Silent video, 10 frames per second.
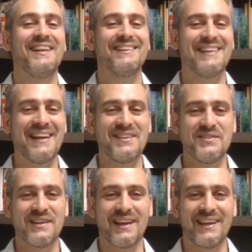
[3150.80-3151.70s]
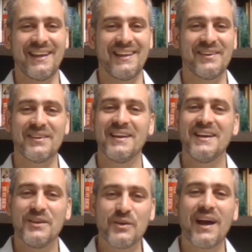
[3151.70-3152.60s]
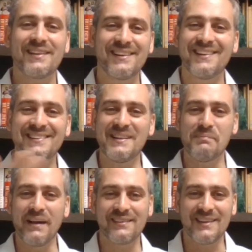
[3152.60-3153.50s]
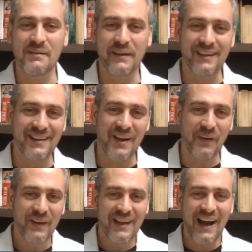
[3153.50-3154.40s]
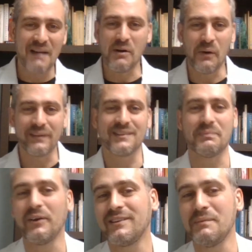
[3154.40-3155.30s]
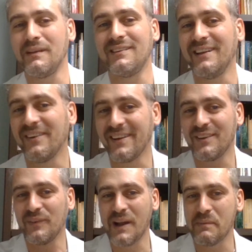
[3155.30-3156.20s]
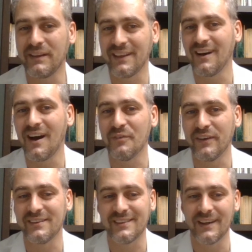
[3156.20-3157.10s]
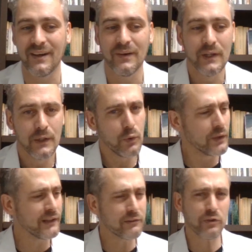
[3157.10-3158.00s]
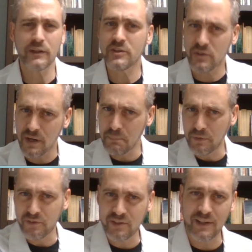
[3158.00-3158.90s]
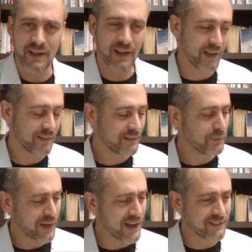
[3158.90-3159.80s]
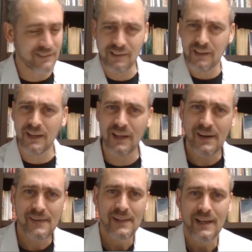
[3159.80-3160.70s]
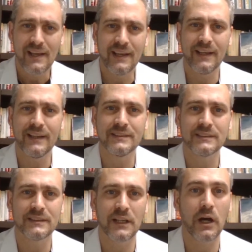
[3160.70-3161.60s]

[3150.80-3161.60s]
Thank you, Jackie. You guys get to see the best of me. I'm always supposed to be serious when I'm in the office. Well, let's look at your numbers today. And what I see is